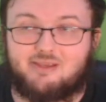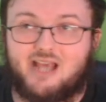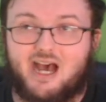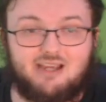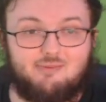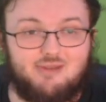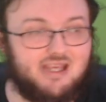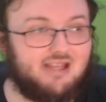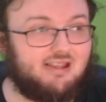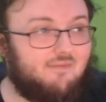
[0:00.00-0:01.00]
not going to be
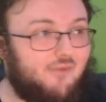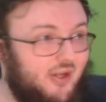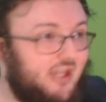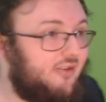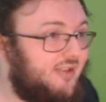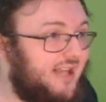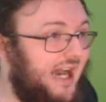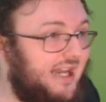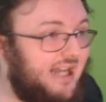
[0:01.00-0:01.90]
easy for either side.